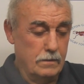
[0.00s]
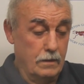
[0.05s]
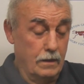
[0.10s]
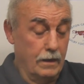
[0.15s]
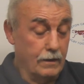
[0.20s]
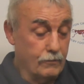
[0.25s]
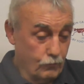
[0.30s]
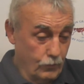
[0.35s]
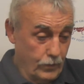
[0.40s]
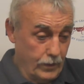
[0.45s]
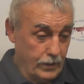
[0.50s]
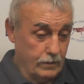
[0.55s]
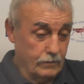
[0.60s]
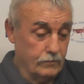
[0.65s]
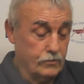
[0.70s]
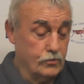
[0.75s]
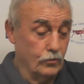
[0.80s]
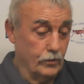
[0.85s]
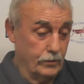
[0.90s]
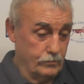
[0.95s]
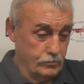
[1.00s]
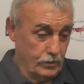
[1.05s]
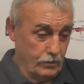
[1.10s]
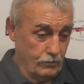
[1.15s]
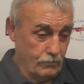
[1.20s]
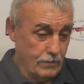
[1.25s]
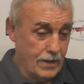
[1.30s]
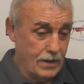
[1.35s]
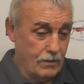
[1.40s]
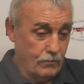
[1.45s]
left wing, Tony was on the
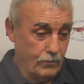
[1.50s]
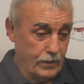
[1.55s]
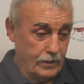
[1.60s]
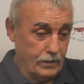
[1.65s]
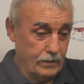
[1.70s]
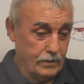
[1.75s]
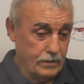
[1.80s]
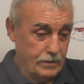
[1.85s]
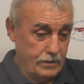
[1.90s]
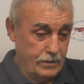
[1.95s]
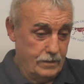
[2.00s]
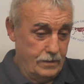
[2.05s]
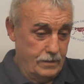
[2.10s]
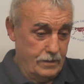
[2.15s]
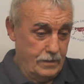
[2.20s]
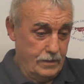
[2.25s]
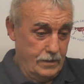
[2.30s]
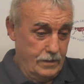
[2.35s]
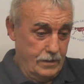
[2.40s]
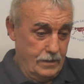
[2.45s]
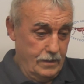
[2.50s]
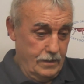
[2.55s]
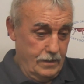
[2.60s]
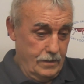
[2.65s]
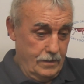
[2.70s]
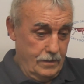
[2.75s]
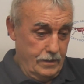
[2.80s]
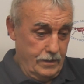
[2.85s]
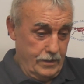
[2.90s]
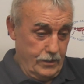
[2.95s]
right wing,
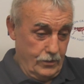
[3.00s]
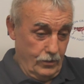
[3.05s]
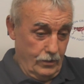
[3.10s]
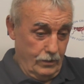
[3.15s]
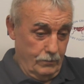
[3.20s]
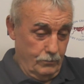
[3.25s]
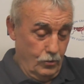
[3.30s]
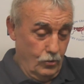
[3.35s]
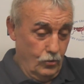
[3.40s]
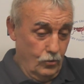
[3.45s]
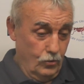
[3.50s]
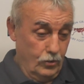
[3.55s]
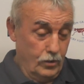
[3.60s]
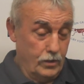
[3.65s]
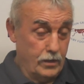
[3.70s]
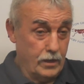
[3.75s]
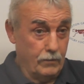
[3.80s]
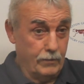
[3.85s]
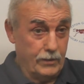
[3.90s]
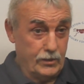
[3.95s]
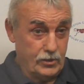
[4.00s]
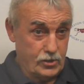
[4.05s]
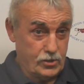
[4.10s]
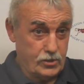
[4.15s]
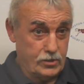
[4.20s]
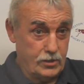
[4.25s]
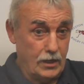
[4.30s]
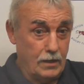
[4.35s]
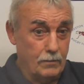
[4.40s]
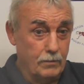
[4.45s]
and he got the ball, and I went
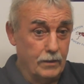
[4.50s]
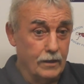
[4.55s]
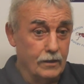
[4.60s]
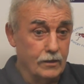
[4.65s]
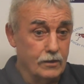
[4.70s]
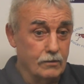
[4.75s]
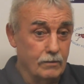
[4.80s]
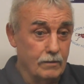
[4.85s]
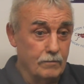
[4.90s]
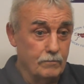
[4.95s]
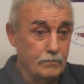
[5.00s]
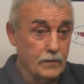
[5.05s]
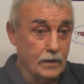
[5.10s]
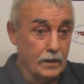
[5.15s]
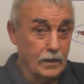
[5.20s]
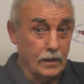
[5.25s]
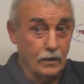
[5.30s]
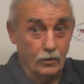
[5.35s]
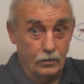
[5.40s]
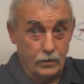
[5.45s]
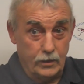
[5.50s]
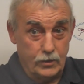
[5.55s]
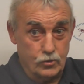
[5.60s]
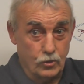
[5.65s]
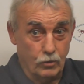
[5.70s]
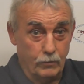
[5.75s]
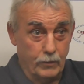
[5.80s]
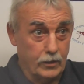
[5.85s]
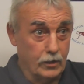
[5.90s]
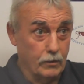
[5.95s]
steaming into him, and he
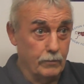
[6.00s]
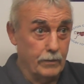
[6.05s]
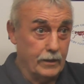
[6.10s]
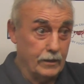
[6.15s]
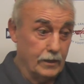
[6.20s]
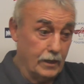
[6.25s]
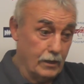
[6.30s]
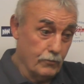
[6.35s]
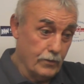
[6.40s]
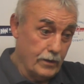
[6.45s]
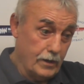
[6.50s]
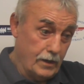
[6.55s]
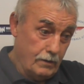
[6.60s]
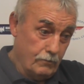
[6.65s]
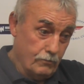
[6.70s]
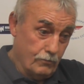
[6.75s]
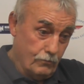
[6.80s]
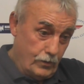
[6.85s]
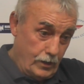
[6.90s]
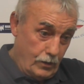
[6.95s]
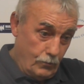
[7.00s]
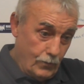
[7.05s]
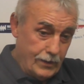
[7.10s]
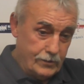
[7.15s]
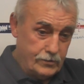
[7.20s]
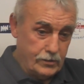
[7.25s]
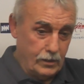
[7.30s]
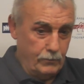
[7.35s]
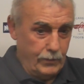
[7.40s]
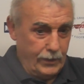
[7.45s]
saw me coming, and he
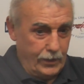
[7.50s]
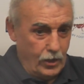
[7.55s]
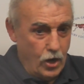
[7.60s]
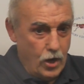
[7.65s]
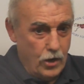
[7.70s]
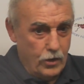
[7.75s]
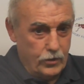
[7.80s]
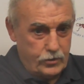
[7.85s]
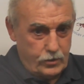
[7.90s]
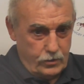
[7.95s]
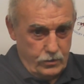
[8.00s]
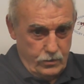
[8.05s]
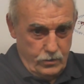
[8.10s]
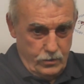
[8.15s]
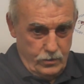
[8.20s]
went to the big arc